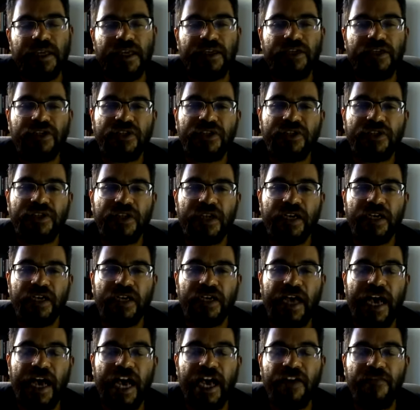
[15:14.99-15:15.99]
a
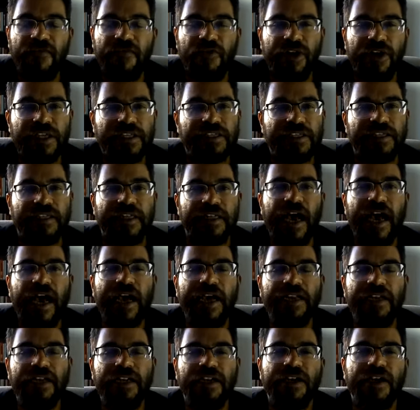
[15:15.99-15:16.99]
IFRS
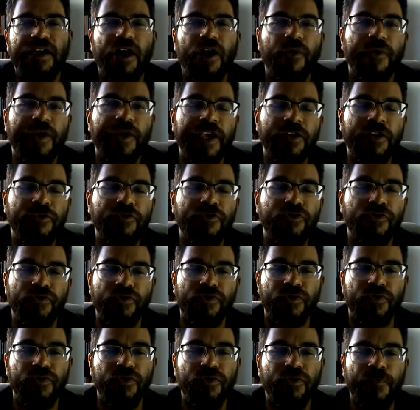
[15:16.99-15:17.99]
9 going
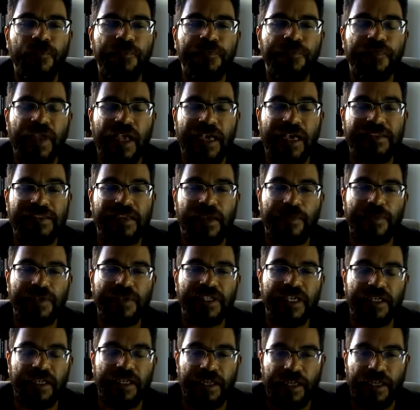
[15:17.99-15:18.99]
to a
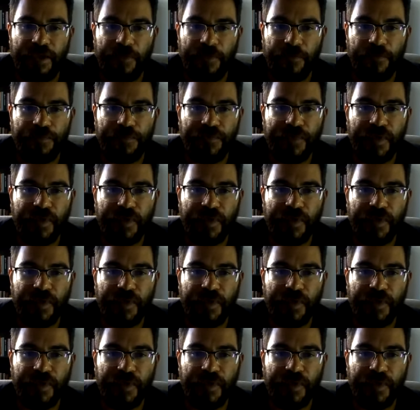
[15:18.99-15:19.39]
subsidiary.